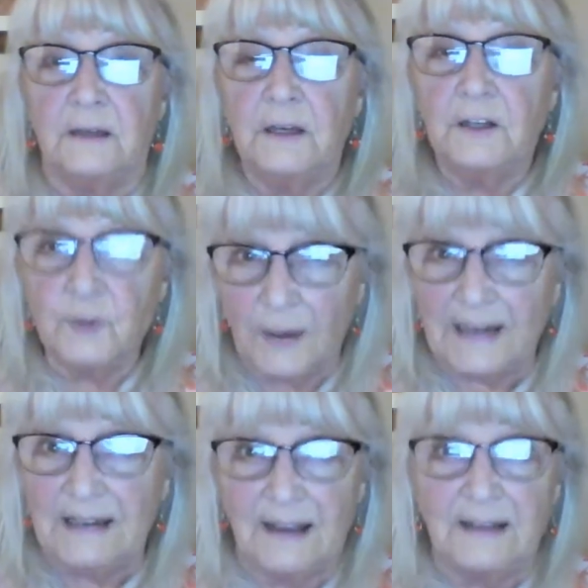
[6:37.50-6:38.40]

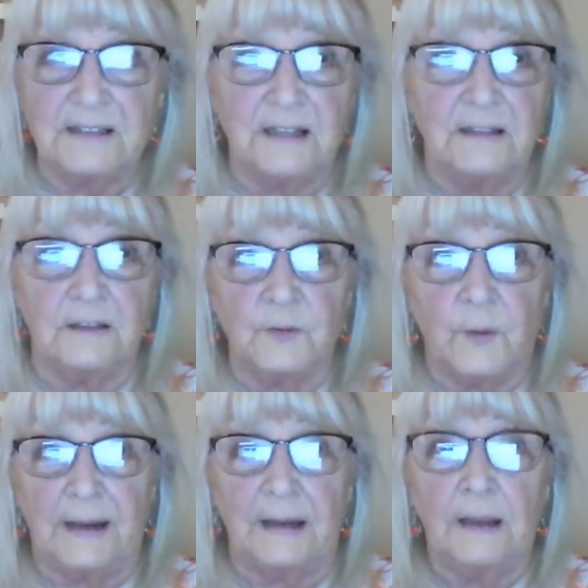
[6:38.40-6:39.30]

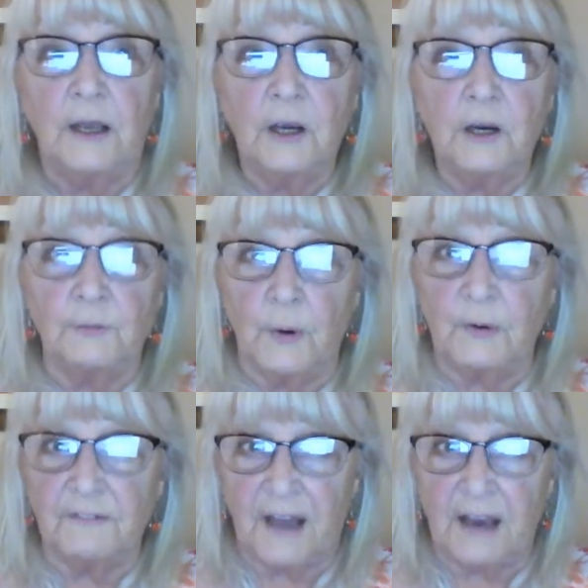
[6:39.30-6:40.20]
2019-20
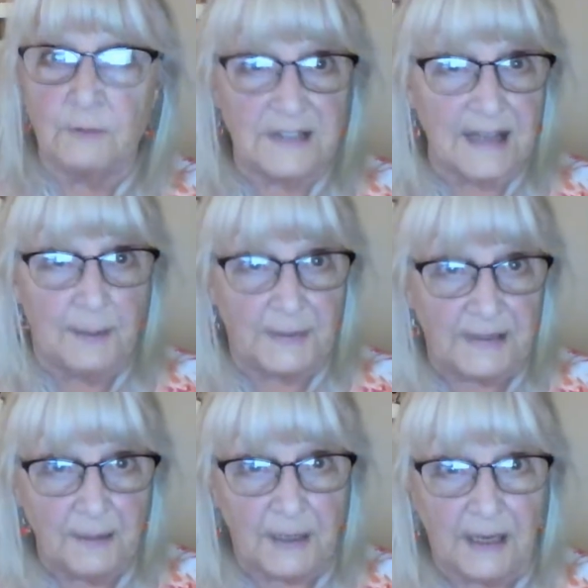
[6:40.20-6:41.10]
coronavirus
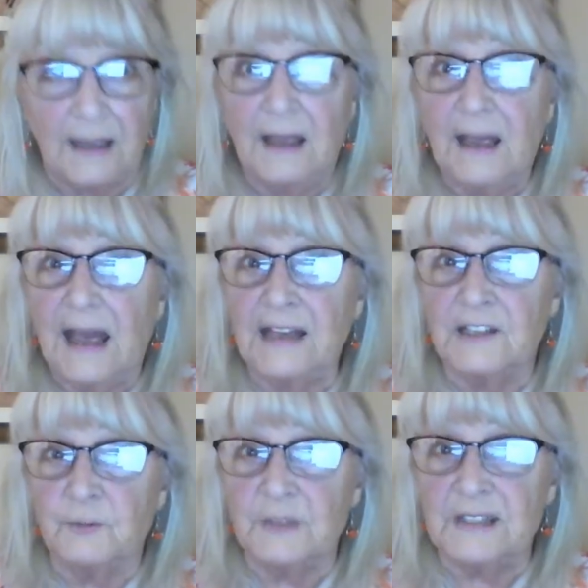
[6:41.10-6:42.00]
epidemic as
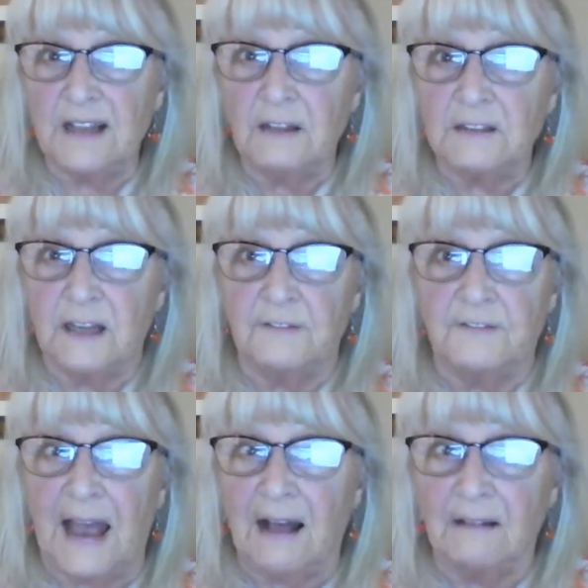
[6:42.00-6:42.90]
a result of
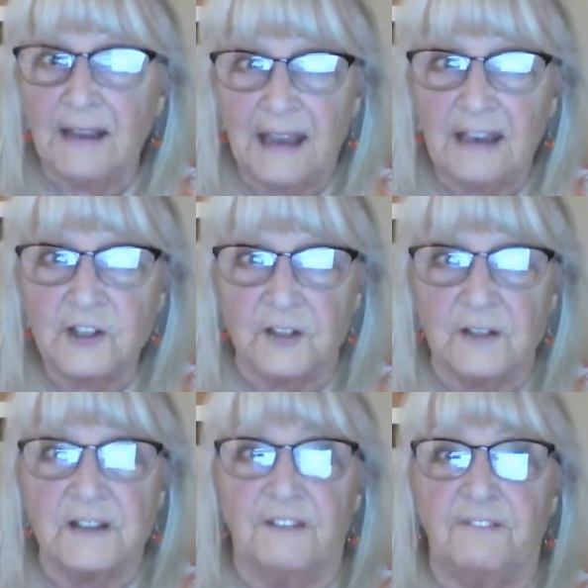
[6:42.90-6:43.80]

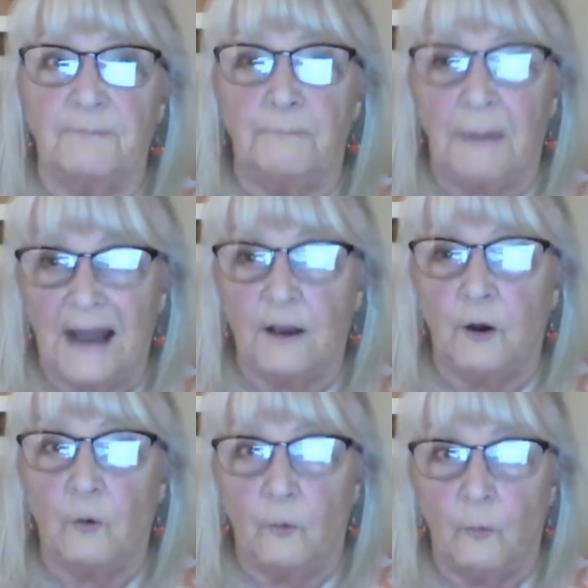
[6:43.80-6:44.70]
allegations of
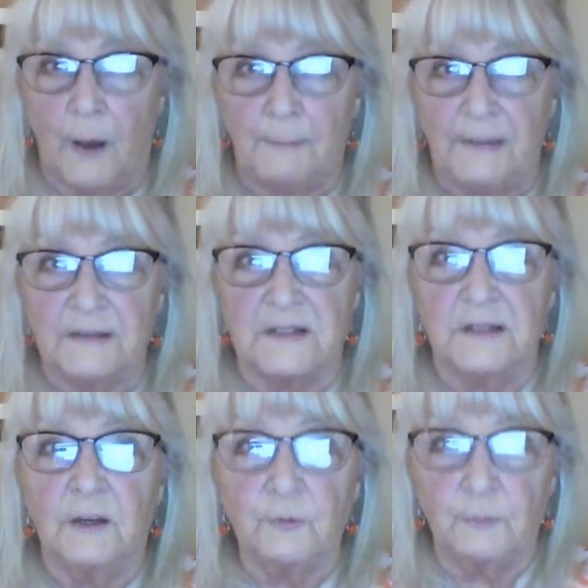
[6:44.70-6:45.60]
bioweapons
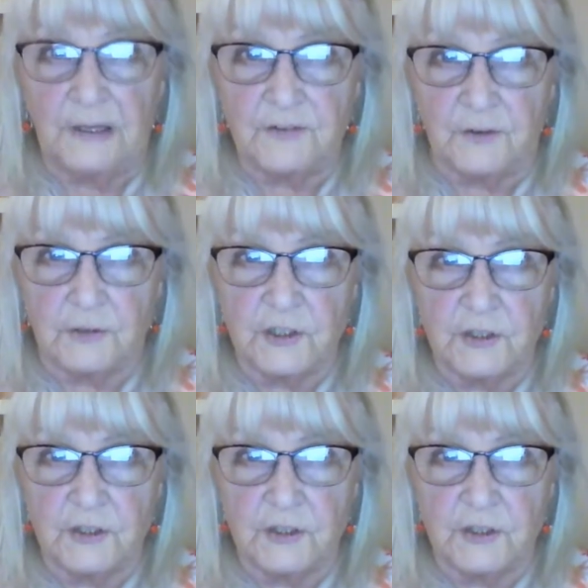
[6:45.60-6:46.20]
research,